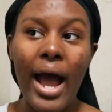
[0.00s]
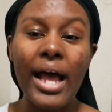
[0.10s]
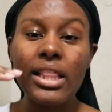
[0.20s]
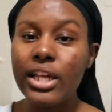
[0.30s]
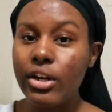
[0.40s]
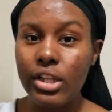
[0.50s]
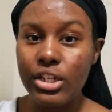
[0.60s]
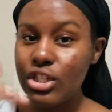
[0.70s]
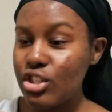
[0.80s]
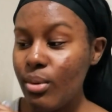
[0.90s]
I literally
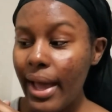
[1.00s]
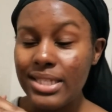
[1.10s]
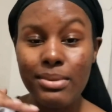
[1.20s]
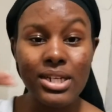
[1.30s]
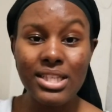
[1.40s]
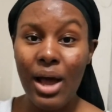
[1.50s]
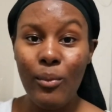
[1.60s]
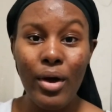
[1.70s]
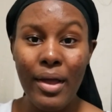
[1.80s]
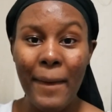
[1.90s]
just do as much as I
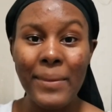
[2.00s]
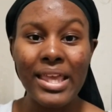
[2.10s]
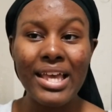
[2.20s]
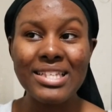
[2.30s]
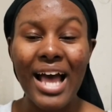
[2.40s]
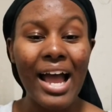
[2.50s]
want because I